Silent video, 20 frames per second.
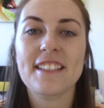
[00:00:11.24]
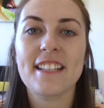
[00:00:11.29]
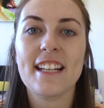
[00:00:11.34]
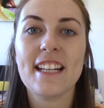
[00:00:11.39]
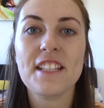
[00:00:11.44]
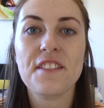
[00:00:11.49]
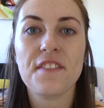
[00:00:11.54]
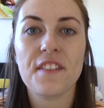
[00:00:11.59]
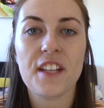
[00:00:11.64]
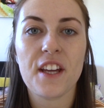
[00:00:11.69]

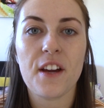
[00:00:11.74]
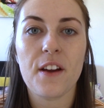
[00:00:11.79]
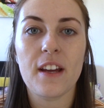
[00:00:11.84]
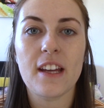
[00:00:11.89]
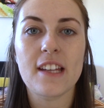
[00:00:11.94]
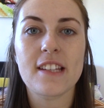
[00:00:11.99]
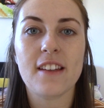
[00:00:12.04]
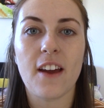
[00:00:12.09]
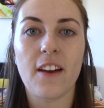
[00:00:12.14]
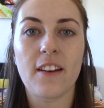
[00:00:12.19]
today's video
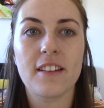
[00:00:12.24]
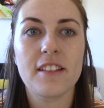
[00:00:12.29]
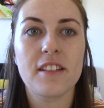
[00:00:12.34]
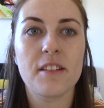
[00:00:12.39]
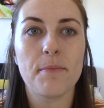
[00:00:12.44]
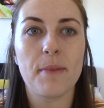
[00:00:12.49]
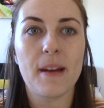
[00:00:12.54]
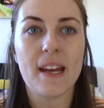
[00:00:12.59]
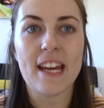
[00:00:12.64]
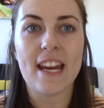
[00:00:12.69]
is going
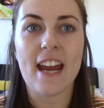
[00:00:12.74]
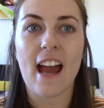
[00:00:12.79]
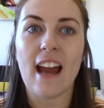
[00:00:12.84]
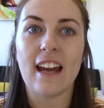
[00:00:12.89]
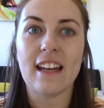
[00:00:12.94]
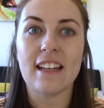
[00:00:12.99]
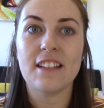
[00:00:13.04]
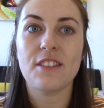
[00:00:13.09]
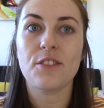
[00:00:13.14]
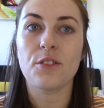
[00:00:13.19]
to be
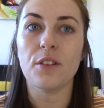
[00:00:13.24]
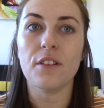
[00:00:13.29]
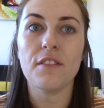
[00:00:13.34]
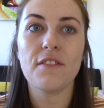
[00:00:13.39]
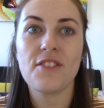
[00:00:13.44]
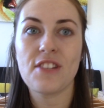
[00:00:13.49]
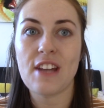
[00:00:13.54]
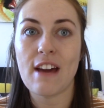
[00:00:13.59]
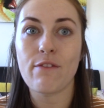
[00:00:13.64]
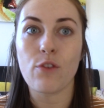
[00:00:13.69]
a sort
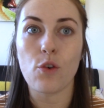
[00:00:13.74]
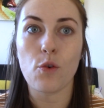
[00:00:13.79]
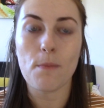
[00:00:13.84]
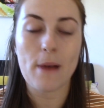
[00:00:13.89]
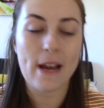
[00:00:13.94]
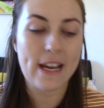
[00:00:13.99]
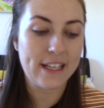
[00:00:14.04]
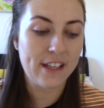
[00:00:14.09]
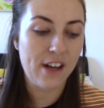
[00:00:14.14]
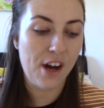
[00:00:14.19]
of devil
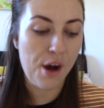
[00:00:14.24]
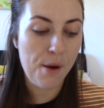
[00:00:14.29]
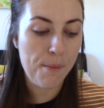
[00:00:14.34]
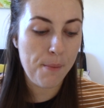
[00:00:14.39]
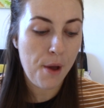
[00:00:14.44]
makeup.